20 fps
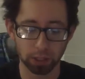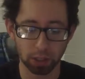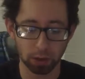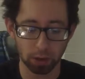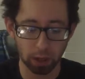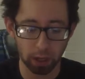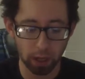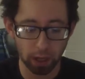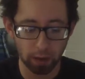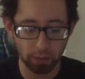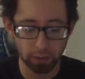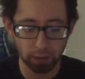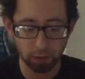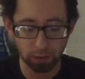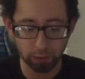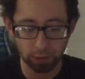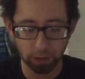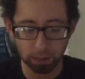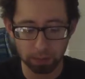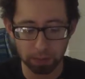So if you
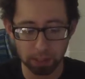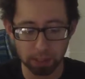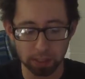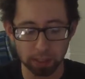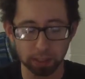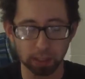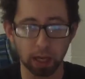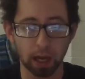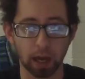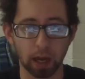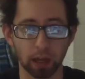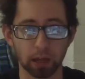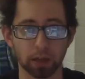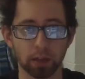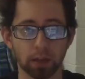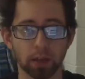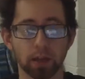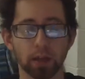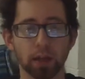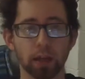flip this thing on,
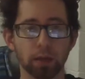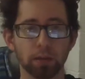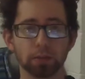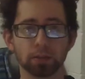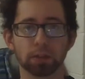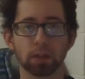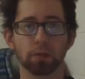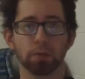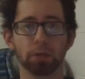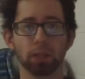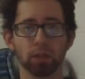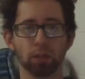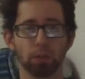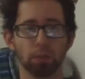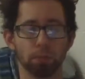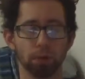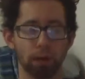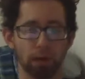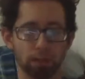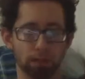and it's going to be a little
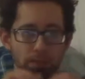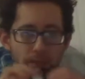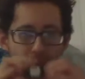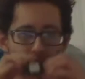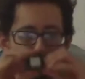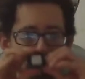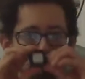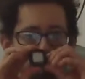bright, so I'm just